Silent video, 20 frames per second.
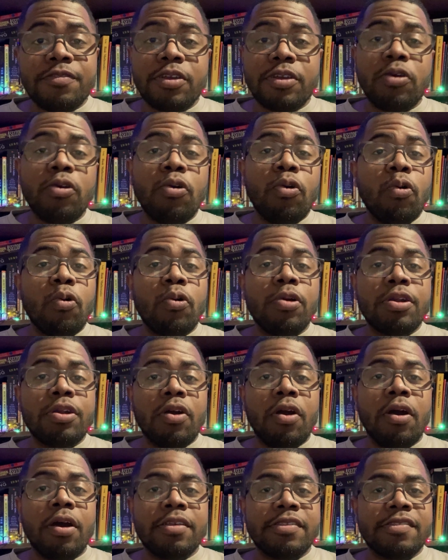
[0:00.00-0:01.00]
the core
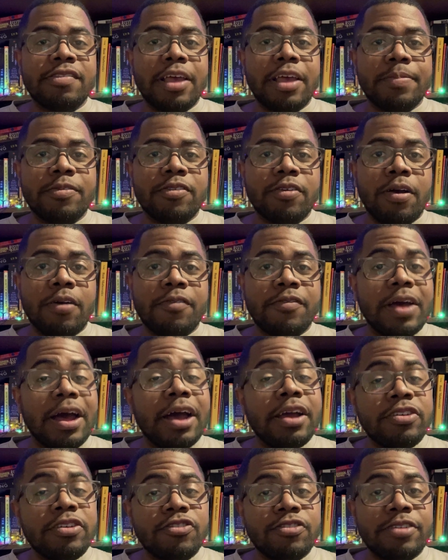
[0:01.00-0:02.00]
concepts of
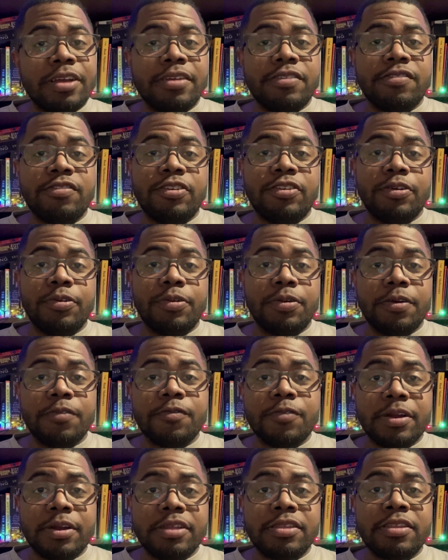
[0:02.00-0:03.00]
Einstein's theory
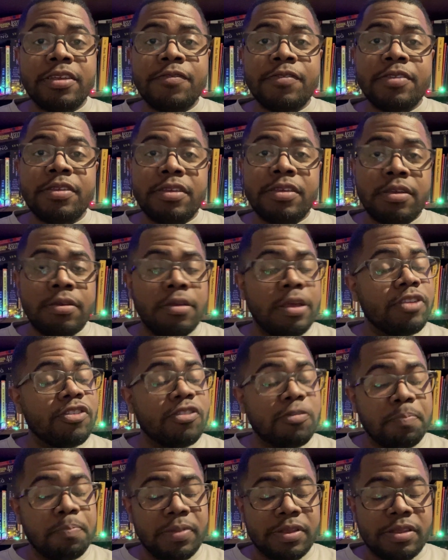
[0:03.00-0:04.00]
of relativity, in
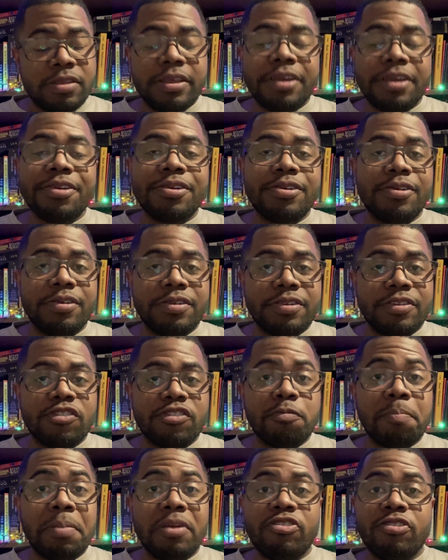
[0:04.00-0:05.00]
particular the
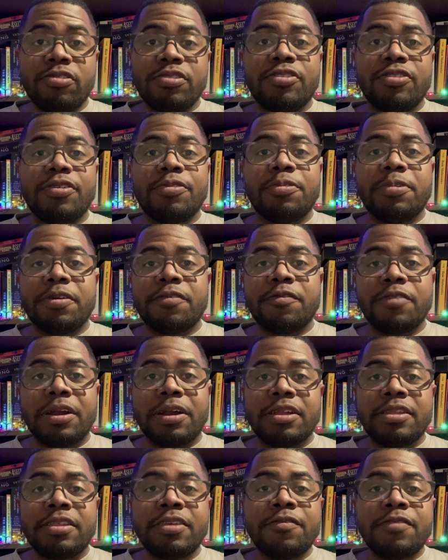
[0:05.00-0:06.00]
special theory of
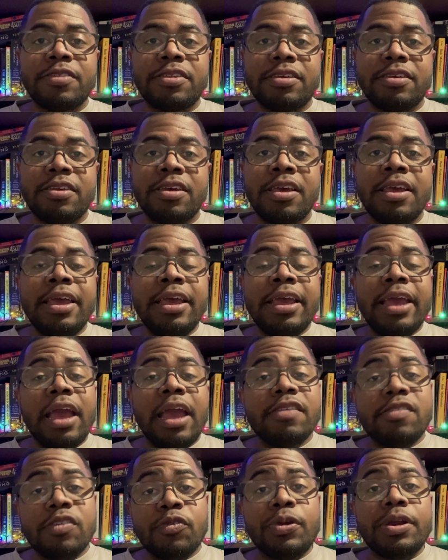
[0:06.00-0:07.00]
relativity,
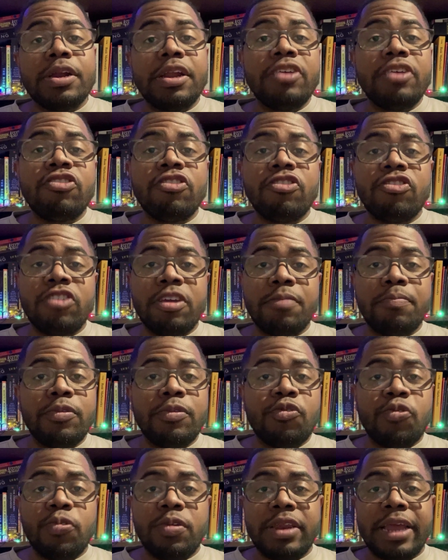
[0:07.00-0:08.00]
is a relationship
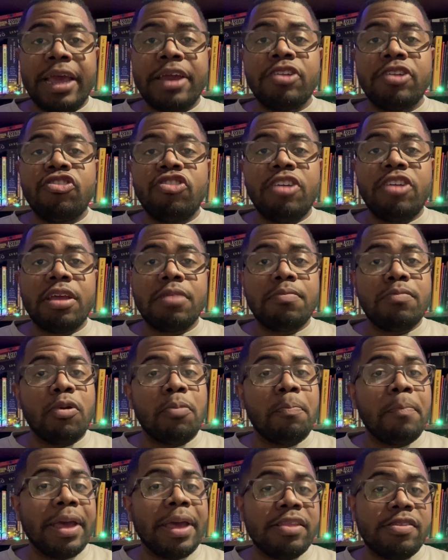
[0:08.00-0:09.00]
between energy and
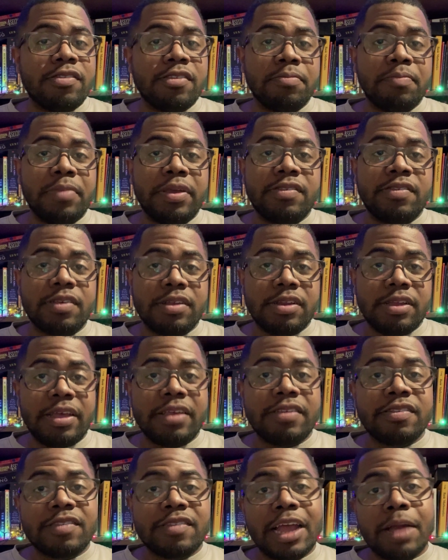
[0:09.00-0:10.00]
momentum basically
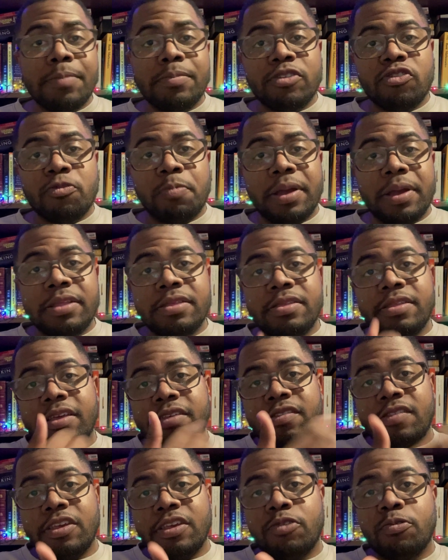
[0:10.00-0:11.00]
established by
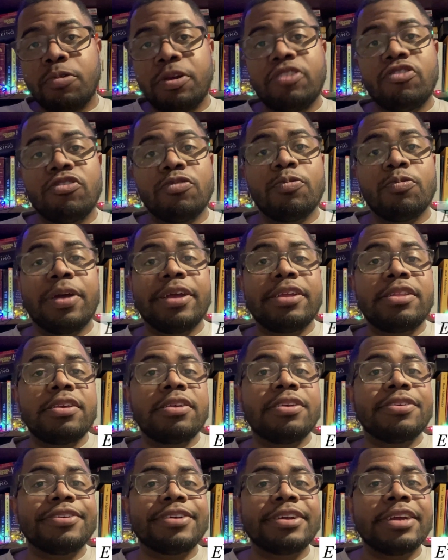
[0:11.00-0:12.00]
this equation right
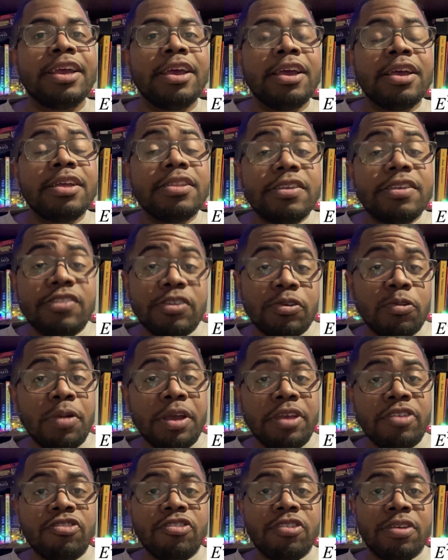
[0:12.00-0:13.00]
here. This
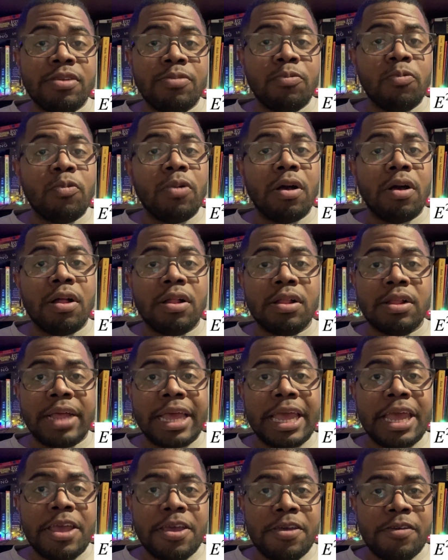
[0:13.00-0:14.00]
equation, well,
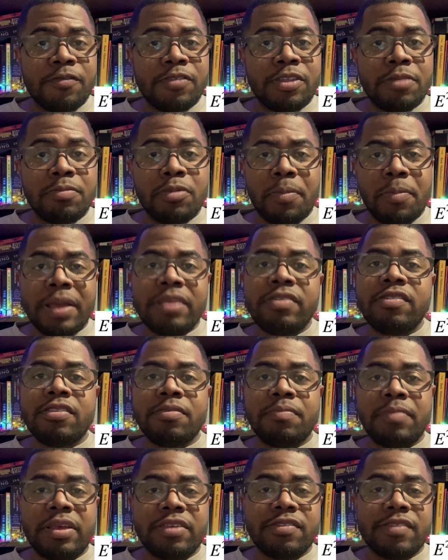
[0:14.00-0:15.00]
if the
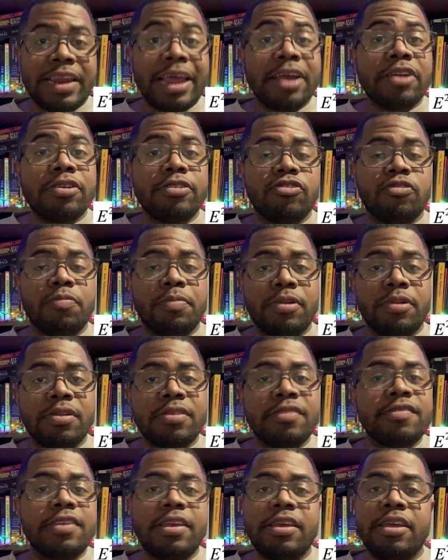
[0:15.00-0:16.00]
momentum is negligible,
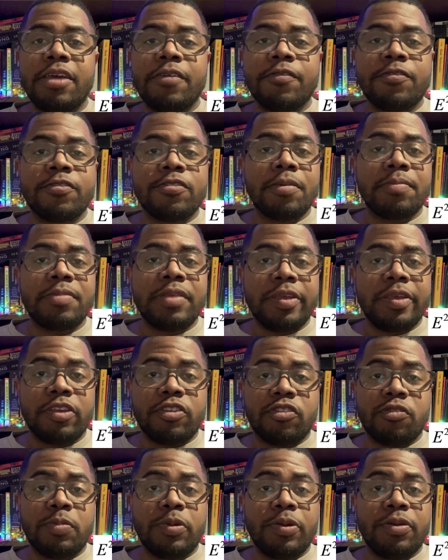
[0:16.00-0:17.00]
say if something
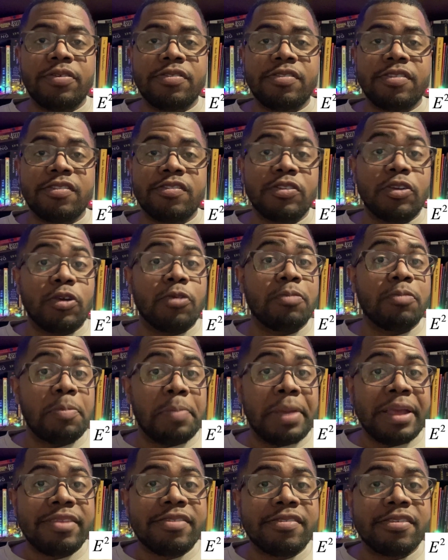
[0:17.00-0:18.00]
experiences no
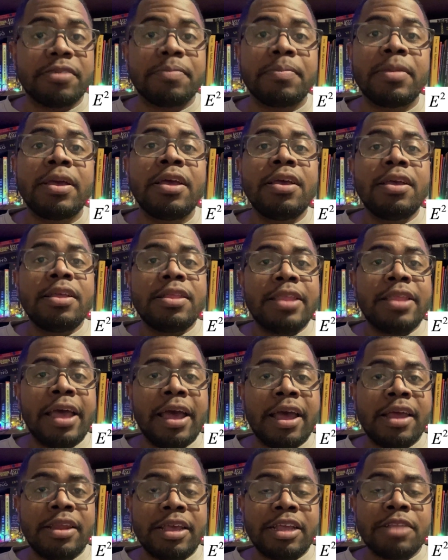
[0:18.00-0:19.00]
momentum,
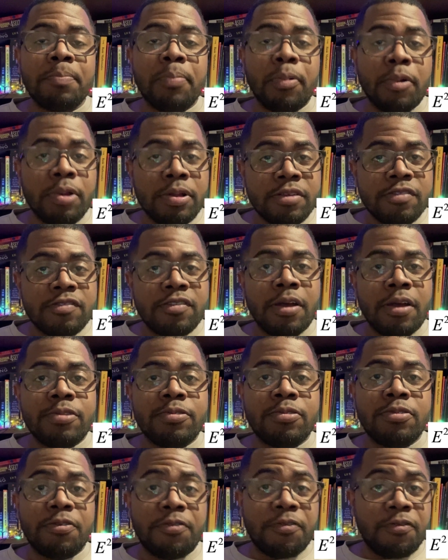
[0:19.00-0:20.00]
then it boils down
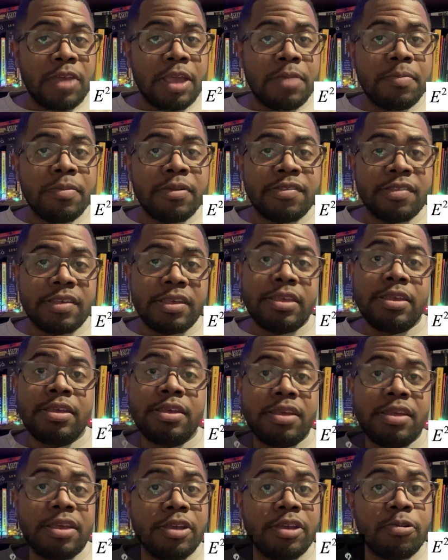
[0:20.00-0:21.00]
to the famous
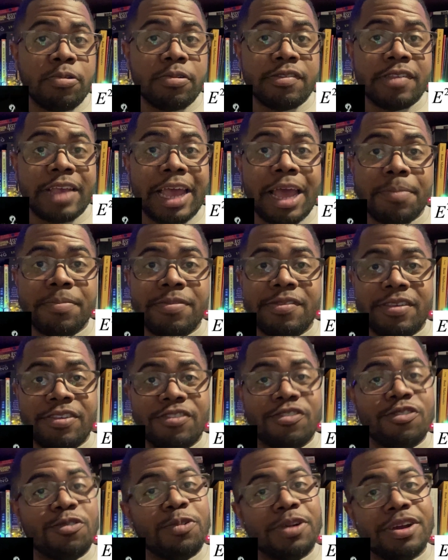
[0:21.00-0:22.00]
E equals mc
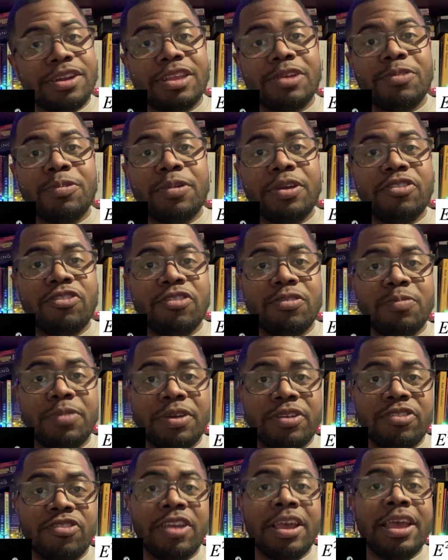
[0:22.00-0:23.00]
squared equation,
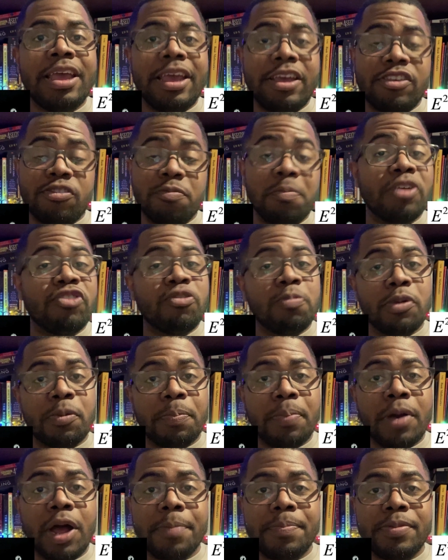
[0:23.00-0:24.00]
which is much more
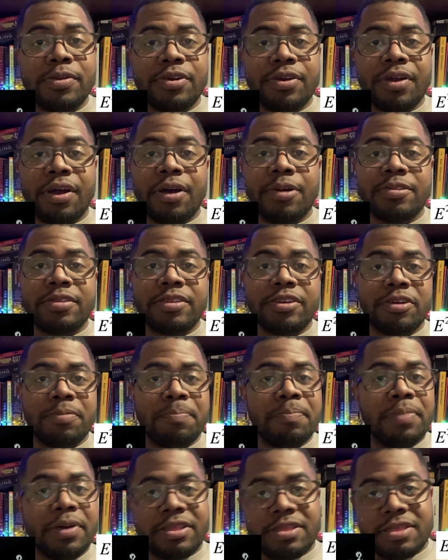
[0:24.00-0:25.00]
popular out there.
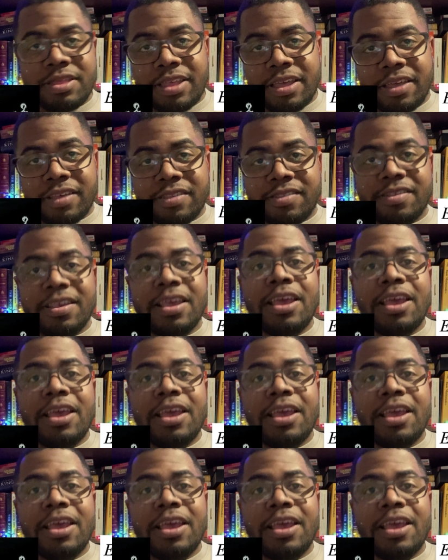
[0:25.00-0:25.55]
But this,